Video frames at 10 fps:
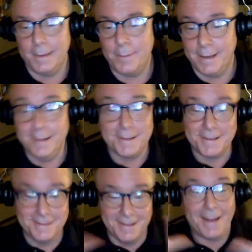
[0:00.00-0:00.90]
but he's
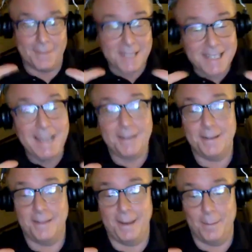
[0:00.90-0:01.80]
not seen to
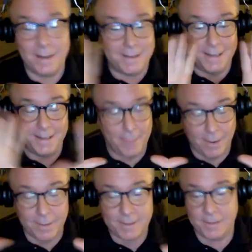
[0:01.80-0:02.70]
them because he's
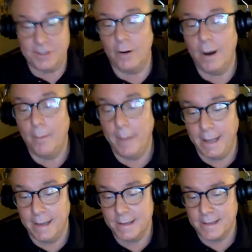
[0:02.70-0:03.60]
embarrassed to show how big
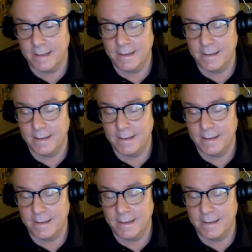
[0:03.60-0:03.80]
he is and